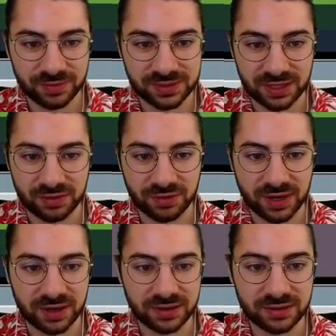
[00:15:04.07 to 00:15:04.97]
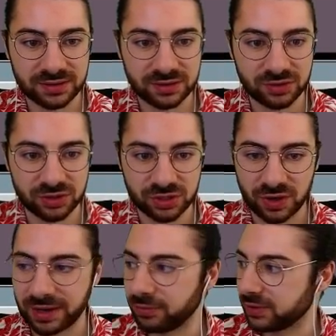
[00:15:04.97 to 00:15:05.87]
dithering to
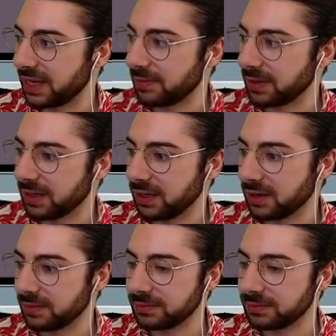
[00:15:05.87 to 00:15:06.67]
describe what's happening here.